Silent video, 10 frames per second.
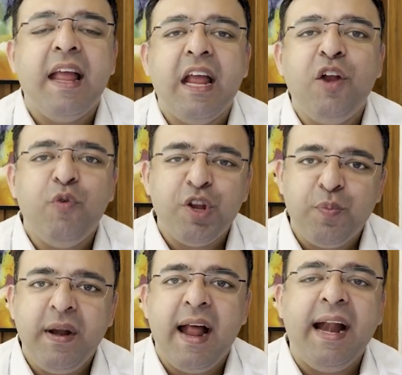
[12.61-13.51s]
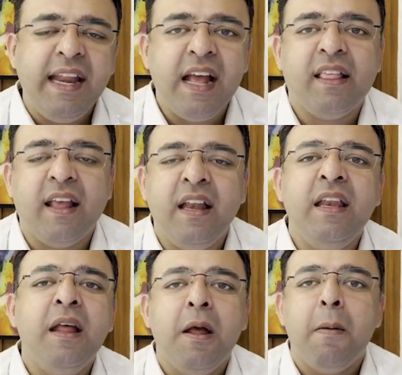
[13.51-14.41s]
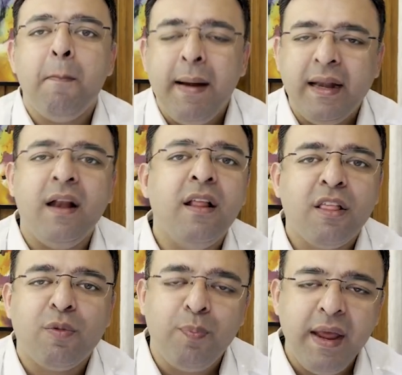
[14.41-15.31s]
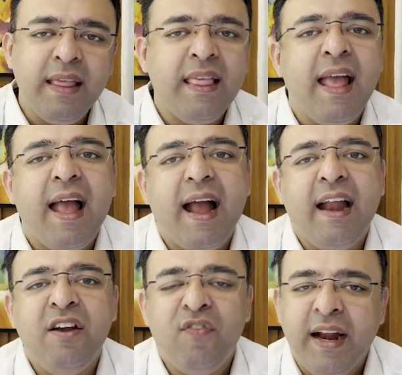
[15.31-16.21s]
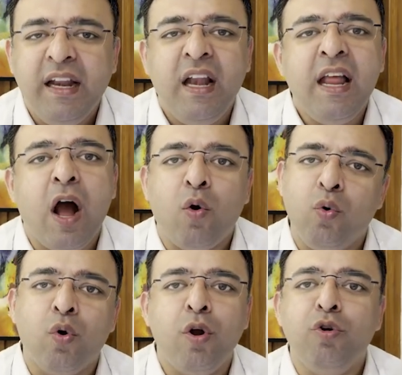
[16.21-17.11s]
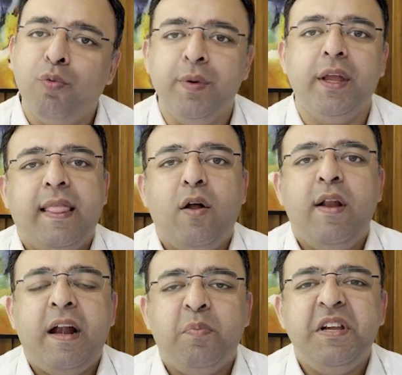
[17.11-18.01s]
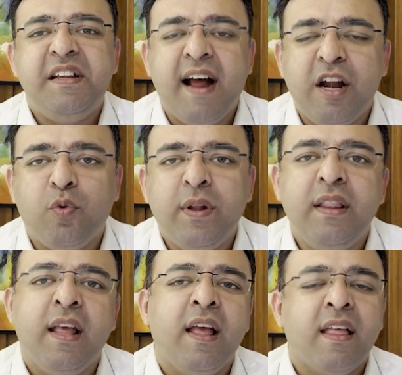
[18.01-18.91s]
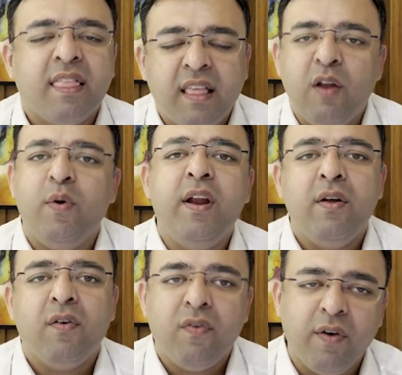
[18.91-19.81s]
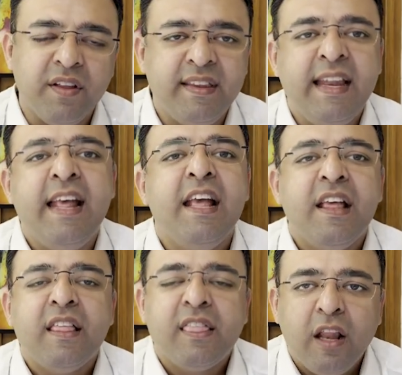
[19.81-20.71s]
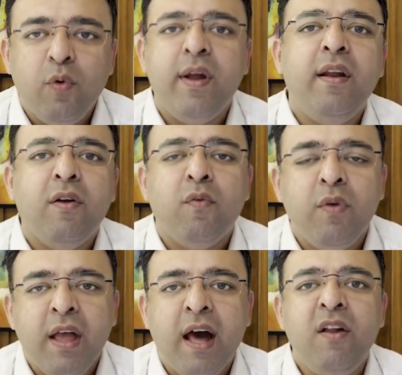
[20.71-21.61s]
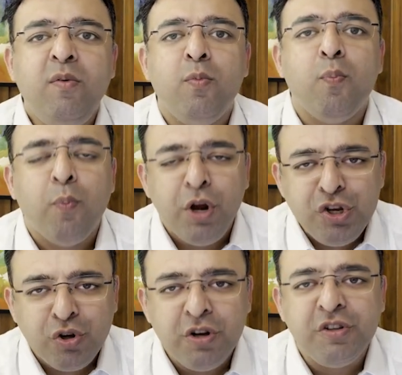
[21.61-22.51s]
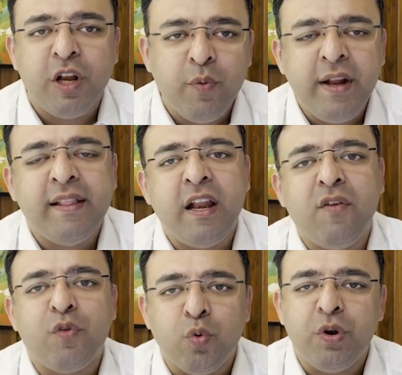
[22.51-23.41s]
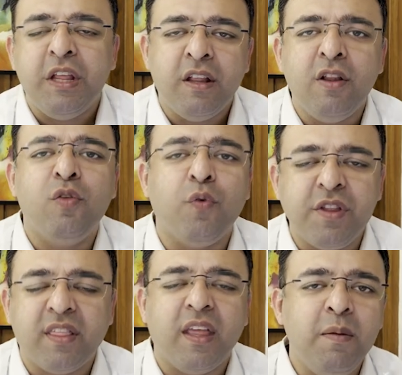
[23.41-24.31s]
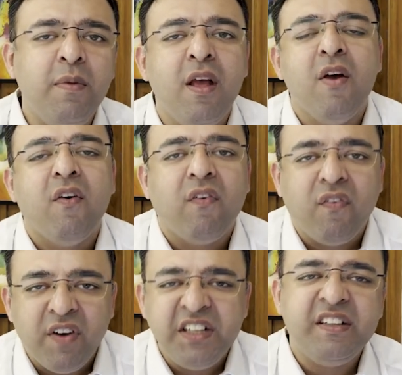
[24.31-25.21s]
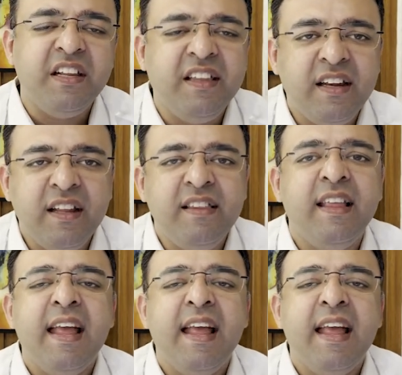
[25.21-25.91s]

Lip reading: investment ideas in metal space, and finally outlook on rupee. Now, let me start with silver first. Silver, we are bullish on silver. There are few reasons for the same. First reason is